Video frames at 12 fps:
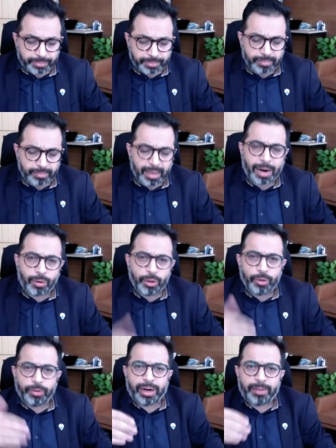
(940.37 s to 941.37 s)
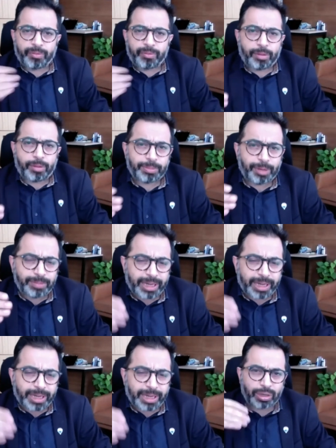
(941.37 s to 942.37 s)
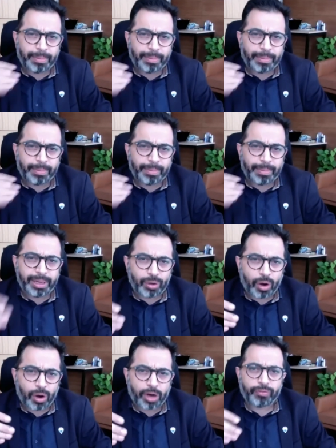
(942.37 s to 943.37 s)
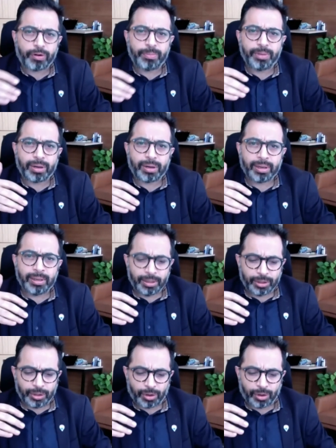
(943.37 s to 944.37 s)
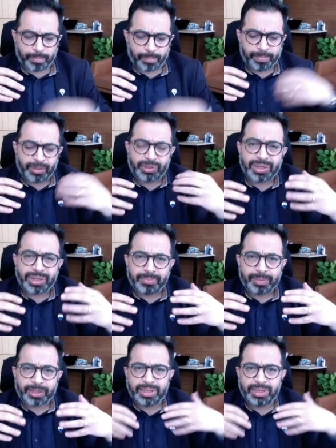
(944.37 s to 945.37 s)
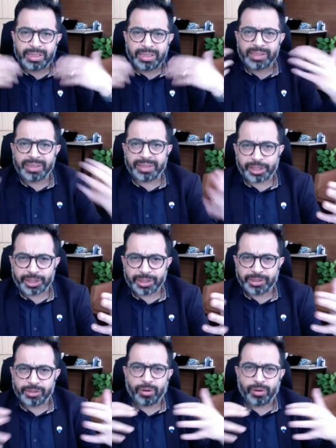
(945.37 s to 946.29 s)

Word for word: How do you run performance? But objectivity is also coming not from your your personal personal considerations,